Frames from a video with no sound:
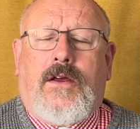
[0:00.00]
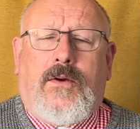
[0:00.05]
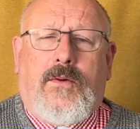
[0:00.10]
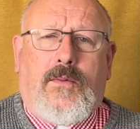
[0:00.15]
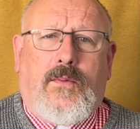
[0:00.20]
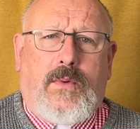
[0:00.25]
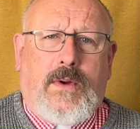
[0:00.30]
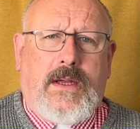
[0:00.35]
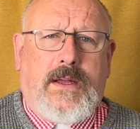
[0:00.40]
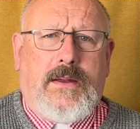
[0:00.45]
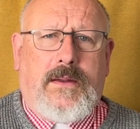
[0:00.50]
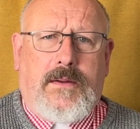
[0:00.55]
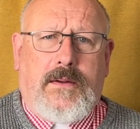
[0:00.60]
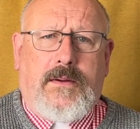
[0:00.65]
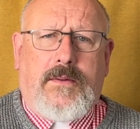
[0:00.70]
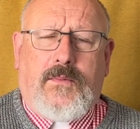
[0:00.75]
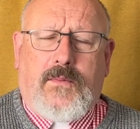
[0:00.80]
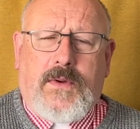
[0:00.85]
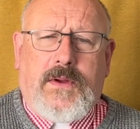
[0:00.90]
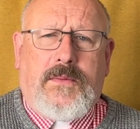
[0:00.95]
We,
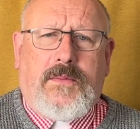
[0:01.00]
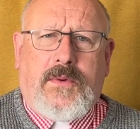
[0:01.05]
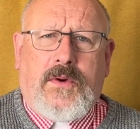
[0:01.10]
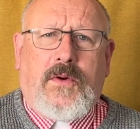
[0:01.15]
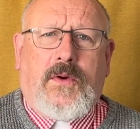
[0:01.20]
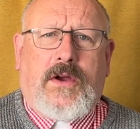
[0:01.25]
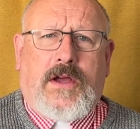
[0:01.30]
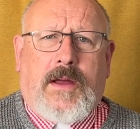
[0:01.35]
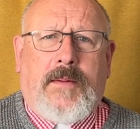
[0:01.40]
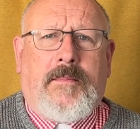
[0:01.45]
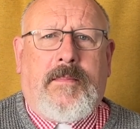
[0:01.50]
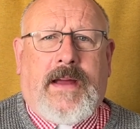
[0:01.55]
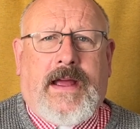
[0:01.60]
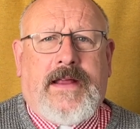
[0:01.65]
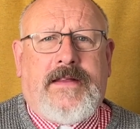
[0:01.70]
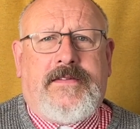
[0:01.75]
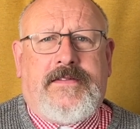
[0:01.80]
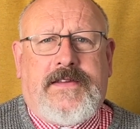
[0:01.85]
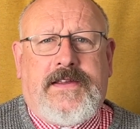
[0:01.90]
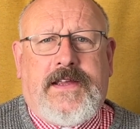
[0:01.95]
we will come
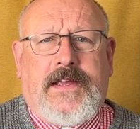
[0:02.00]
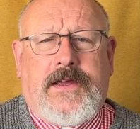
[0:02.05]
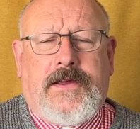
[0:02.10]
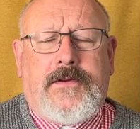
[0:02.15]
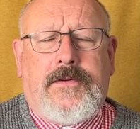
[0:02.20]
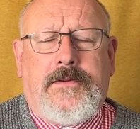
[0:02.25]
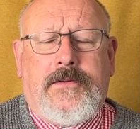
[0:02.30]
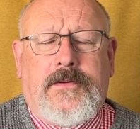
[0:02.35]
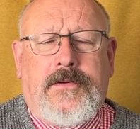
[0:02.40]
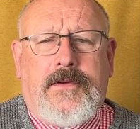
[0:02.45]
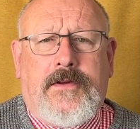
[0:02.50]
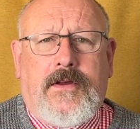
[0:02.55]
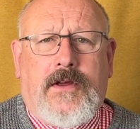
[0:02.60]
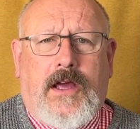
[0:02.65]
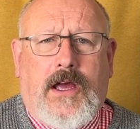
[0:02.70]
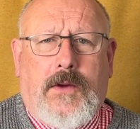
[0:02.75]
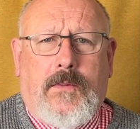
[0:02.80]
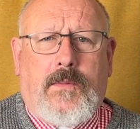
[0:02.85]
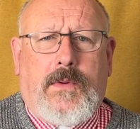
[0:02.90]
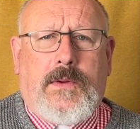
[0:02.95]
back to you
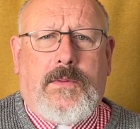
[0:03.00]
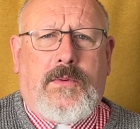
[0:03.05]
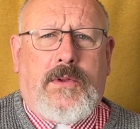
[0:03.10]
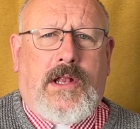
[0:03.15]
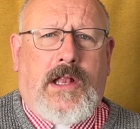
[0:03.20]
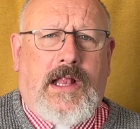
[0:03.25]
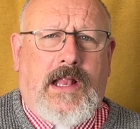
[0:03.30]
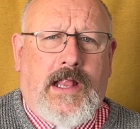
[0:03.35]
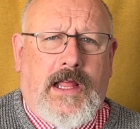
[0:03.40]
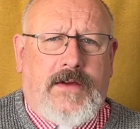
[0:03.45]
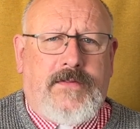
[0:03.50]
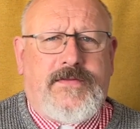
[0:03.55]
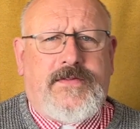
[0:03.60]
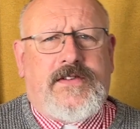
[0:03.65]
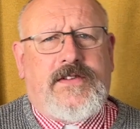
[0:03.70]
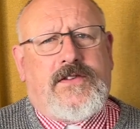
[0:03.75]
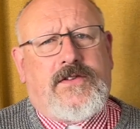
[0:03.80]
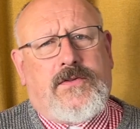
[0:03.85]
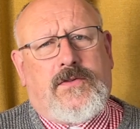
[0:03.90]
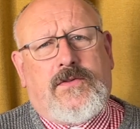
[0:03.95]
and we would love
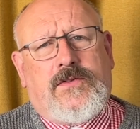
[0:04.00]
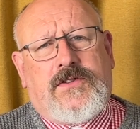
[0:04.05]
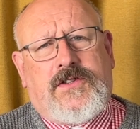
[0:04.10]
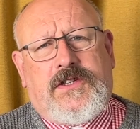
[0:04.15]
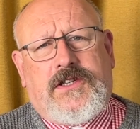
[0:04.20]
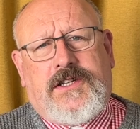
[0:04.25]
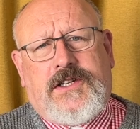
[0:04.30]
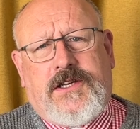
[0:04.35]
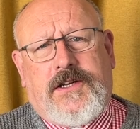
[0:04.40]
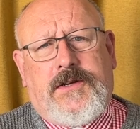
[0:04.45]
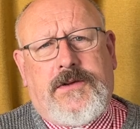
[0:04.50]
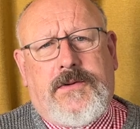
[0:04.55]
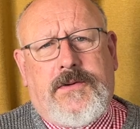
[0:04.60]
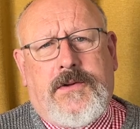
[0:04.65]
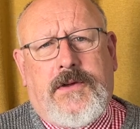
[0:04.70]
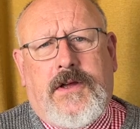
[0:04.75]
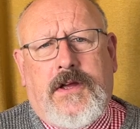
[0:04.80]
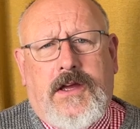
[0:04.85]
to talk to you